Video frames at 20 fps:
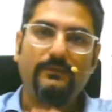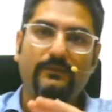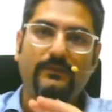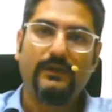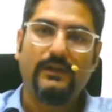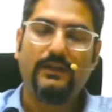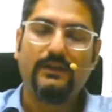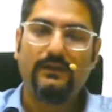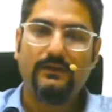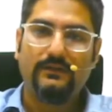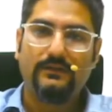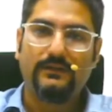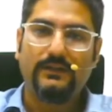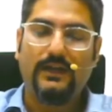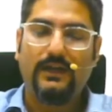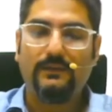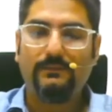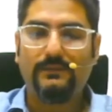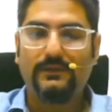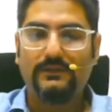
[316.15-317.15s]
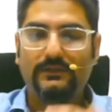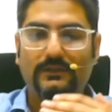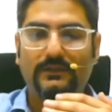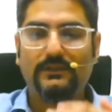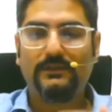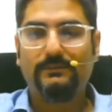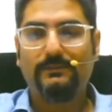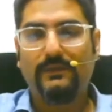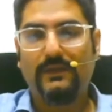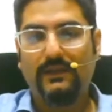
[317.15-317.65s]
when that person
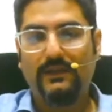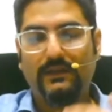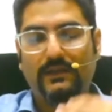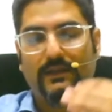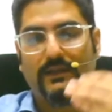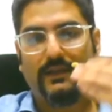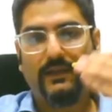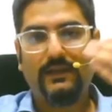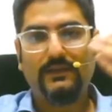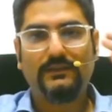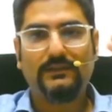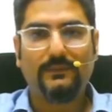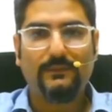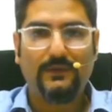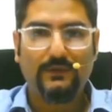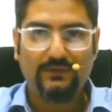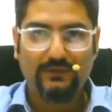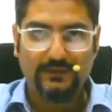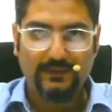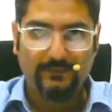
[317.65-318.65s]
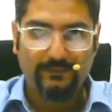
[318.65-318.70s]
is paying X amount to